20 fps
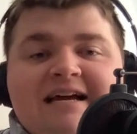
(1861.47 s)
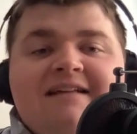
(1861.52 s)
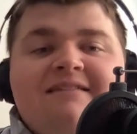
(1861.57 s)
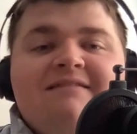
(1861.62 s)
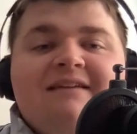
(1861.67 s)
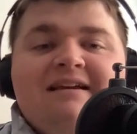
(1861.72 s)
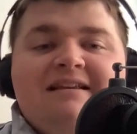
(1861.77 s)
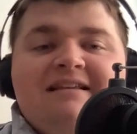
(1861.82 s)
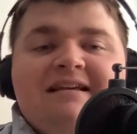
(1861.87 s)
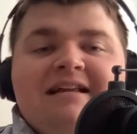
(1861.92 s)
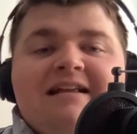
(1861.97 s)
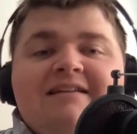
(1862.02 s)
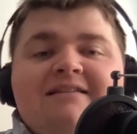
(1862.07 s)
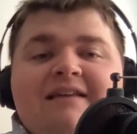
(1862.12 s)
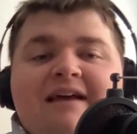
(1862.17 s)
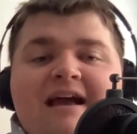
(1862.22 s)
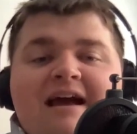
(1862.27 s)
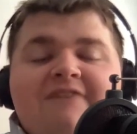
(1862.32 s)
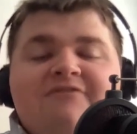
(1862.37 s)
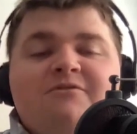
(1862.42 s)
it, they did it.
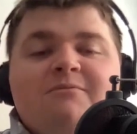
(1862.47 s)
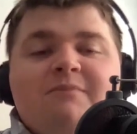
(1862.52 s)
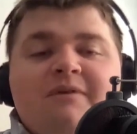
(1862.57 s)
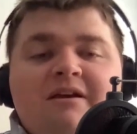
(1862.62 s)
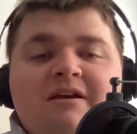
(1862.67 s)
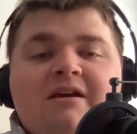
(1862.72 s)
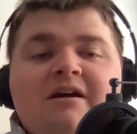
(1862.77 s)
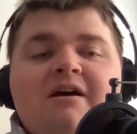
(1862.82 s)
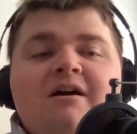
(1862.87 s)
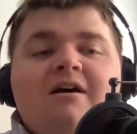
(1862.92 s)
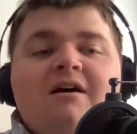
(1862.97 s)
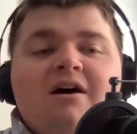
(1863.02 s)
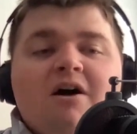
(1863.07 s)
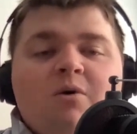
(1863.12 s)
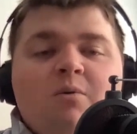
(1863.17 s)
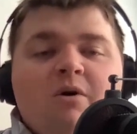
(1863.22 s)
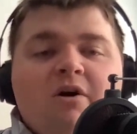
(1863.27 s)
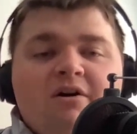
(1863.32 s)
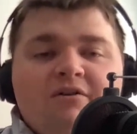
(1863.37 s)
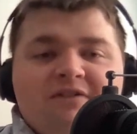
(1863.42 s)
They have to be
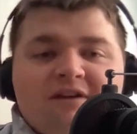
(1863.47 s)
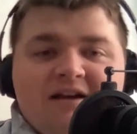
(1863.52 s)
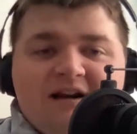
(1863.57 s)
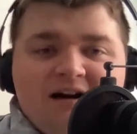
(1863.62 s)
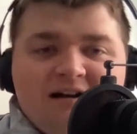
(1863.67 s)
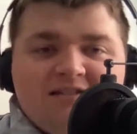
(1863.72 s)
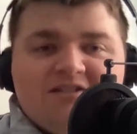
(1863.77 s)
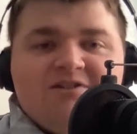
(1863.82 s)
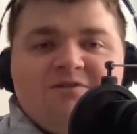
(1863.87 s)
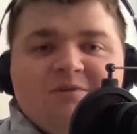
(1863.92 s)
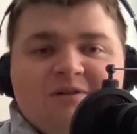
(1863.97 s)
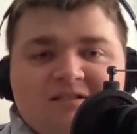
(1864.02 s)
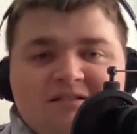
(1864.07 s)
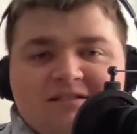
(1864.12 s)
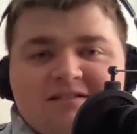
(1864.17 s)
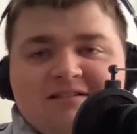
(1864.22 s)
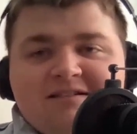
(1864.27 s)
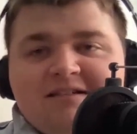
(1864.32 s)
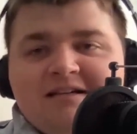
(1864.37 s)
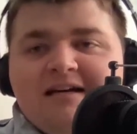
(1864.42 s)
aware of the
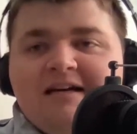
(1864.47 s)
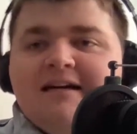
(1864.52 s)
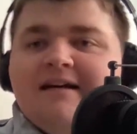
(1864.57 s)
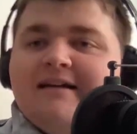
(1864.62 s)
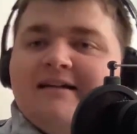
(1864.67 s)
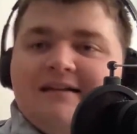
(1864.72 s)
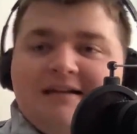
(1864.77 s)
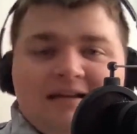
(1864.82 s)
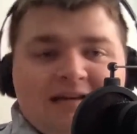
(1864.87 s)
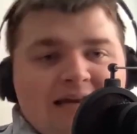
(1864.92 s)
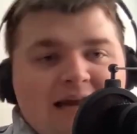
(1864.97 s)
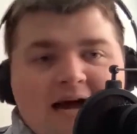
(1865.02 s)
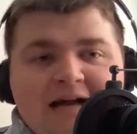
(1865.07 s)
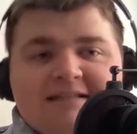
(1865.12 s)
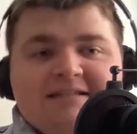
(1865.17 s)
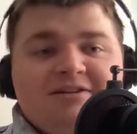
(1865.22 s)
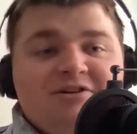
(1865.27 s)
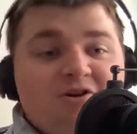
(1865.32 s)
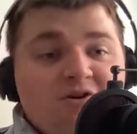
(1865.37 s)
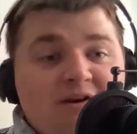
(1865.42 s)
consequences,
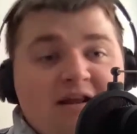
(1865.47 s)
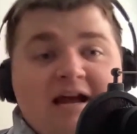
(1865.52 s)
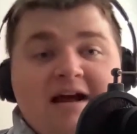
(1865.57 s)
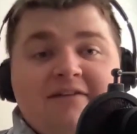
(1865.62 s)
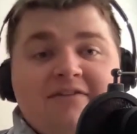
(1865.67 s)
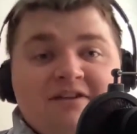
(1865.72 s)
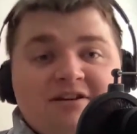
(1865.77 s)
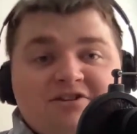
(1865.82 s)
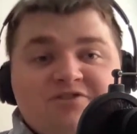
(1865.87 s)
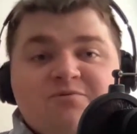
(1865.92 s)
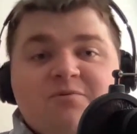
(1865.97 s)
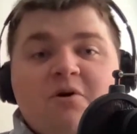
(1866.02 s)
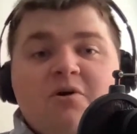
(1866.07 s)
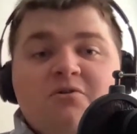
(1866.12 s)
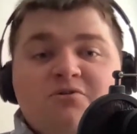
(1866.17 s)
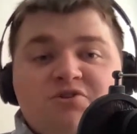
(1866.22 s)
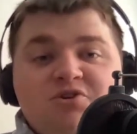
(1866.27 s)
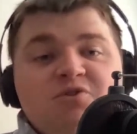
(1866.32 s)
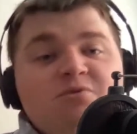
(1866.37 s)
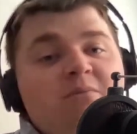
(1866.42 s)
not to go down this
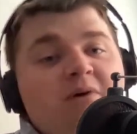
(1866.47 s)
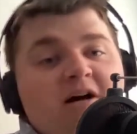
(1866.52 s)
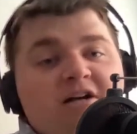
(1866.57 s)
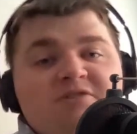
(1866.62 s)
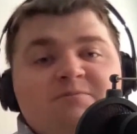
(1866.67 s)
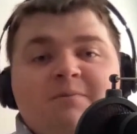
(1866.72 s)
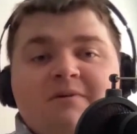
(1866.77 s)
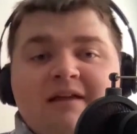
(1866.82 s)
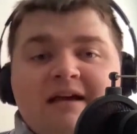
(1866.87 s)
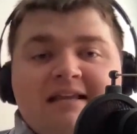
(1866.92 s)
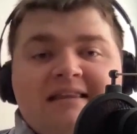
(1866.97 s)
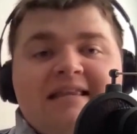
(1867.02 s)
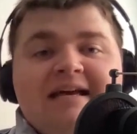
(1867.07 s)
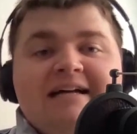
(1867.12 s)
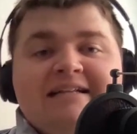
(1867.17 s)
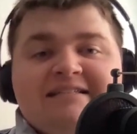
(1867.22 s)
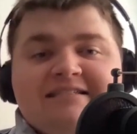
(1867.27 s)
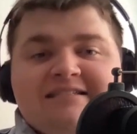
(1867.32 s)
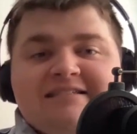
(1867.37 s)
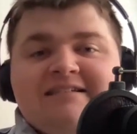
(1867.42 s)
road too much, but like
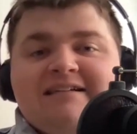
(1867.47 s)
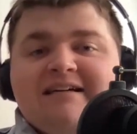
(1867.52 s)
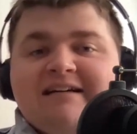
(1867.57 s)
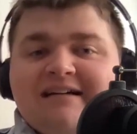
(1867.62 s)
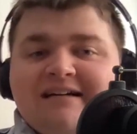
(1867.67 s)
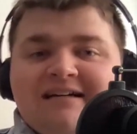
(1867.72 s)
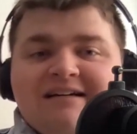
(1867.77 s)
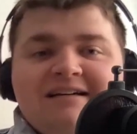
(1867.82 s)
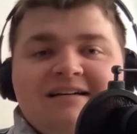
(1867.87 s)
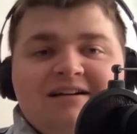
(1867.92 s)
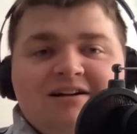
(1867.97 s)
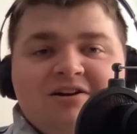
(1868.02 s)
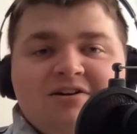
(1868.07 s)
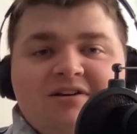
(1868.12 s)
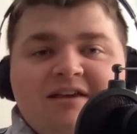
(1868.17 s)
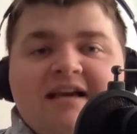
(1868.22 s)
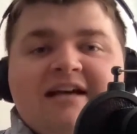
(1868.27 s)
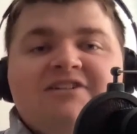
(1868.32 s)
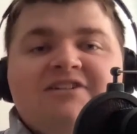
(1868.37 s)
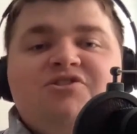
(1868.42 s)
that's,
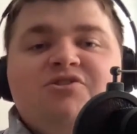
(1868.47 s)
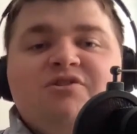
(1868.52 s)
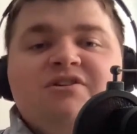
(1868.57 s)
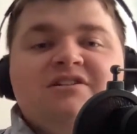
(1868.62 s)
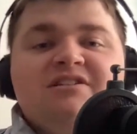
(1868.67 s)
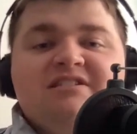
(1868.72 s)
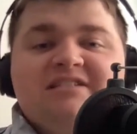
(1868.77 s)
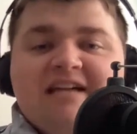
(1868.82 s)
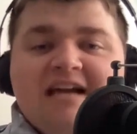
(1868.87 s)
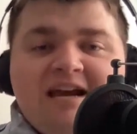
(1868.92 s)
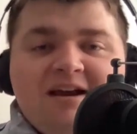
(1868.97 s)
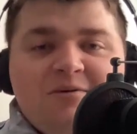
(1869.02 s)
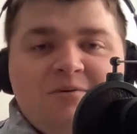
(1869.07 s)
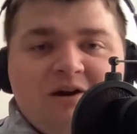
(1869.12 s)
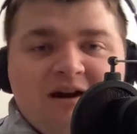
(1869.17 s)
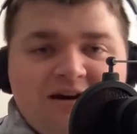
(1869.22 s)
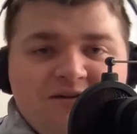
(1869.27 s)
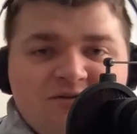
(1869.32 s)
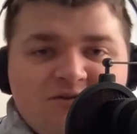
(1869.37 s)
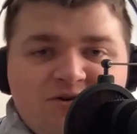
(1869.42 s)
yes, you can say
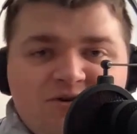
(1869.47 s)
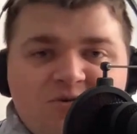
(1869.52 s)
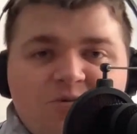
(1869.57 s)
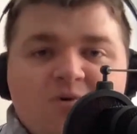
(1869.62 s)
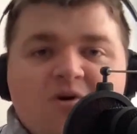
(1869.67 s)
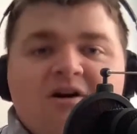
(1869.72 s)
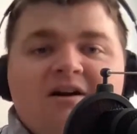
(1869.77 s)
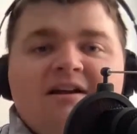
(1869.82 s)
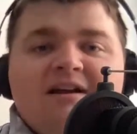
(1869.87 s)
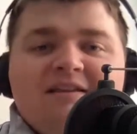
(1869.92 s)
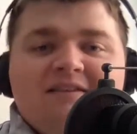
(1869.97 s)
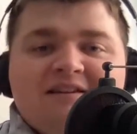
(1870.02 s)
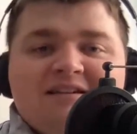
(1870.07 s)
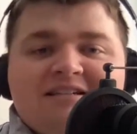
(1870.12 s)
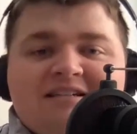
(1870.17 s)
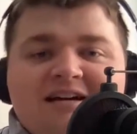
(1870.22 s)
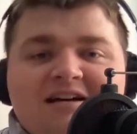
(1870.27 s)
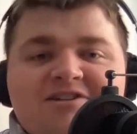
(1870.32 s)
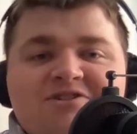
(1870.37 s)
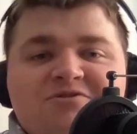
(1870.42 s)
whatever you want in this
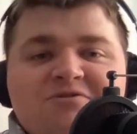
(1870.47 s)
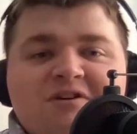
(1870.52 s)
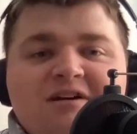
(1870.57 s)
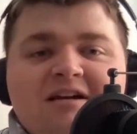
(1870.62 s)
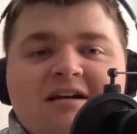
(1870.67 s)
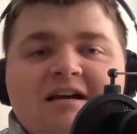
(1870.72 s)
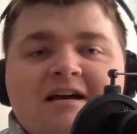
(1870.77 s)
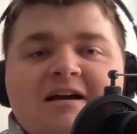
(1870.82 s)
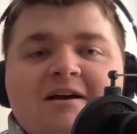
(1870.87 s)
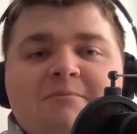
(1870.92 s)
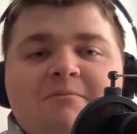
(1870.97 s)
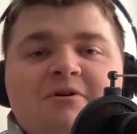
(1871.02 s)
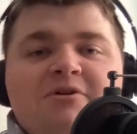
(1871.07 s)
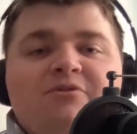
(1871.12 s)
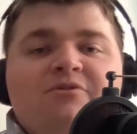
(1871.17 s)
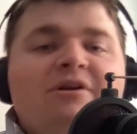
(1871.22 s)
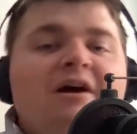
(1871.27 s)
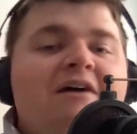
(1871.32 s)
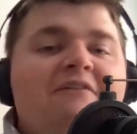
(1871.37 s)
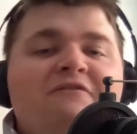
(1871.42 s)
country, but you're
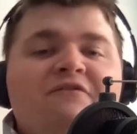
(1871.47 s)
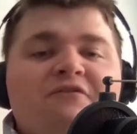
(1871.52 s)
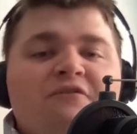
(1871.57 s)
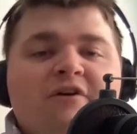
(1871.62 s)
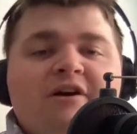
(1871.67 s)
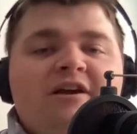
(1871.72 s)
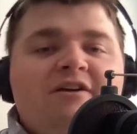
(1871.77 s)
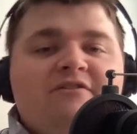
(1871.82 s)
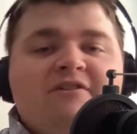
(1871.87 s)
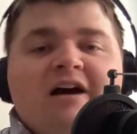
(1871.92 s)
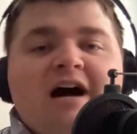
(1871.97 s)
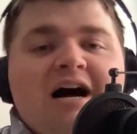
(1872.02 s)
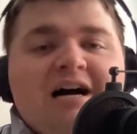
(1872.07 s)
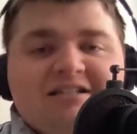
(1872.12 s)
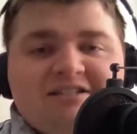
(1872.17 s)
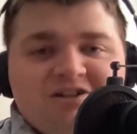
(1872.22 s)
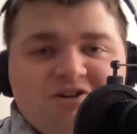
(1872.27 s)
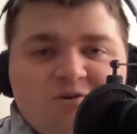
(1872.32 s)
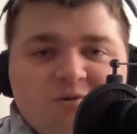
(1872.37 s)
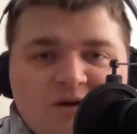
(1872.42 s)
not free of
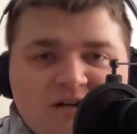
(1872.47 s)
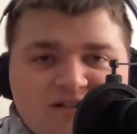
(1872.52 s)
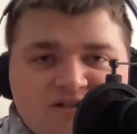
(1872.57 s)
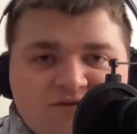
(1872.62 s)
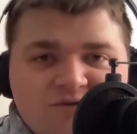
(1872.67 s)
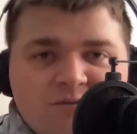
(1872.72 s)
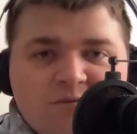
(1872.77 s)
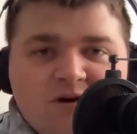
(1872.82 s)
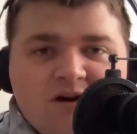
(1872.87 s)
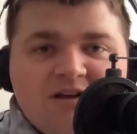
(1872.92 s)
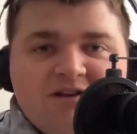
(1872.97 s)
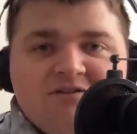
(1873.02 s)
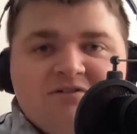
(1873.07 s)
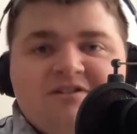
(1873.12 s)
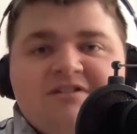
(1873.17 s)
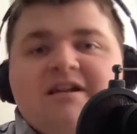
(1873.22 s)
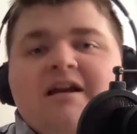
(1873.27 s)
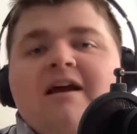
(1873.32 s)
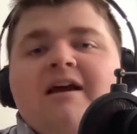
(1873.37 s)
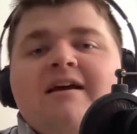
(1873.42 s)
consequence from what you
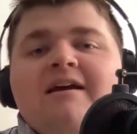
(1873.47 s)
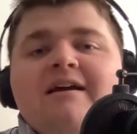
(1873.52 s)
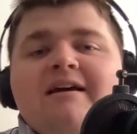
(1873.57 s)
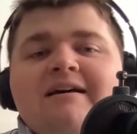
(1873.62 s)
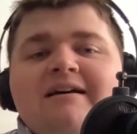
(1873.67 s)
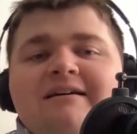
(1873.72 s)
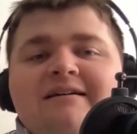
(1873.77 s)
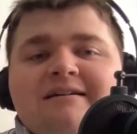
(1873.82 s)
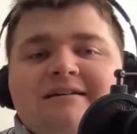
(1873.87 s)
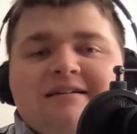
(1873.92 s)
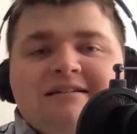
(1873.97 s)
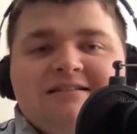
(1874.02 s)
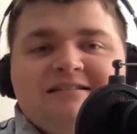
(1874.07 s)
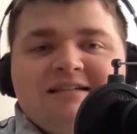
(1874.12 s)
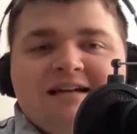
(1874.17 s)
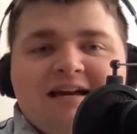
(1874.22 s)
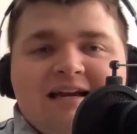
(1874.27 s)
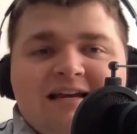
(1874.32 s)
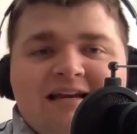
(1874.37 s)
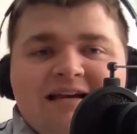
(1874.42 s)
say. It's
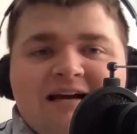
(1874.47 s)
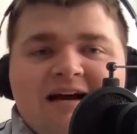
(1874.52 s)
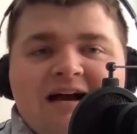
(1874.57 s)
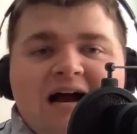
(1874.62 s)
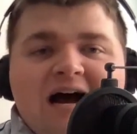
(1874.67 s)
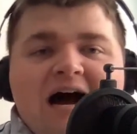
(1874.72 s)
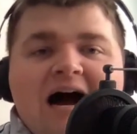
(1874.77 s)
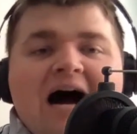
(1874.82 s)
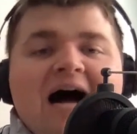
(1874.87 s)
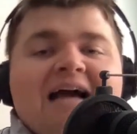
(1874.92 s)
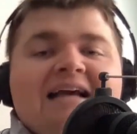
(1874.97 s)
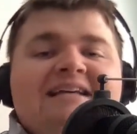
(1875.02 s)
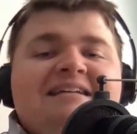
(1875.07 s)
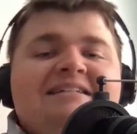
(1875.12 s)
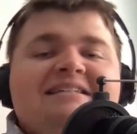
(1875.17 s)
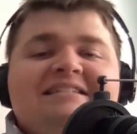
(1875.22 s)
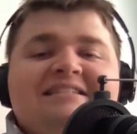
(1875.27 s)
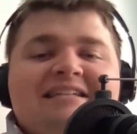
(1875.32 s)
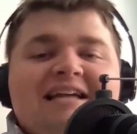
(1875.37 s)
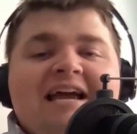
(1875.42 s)
like, I can
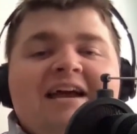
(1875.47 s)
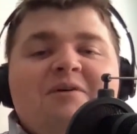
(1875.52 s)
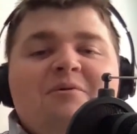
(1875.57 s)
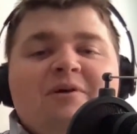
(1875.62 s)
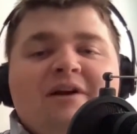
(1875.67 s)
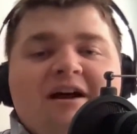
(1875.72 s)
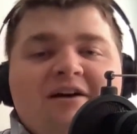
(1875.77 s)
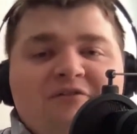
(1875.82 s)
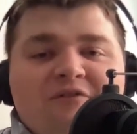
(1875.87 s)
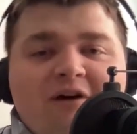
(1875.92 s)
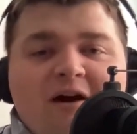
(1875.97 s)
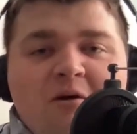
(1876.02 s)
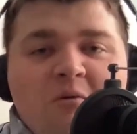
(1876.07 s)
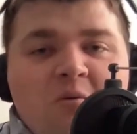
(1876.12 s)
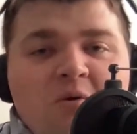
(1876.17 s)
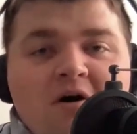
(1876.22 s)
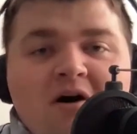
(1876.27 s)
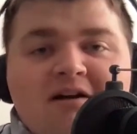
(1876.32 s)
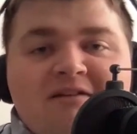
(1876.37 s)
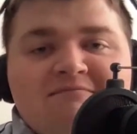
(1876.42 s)
say whatever I
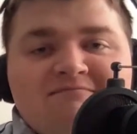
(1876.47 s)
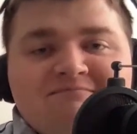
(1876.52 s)
want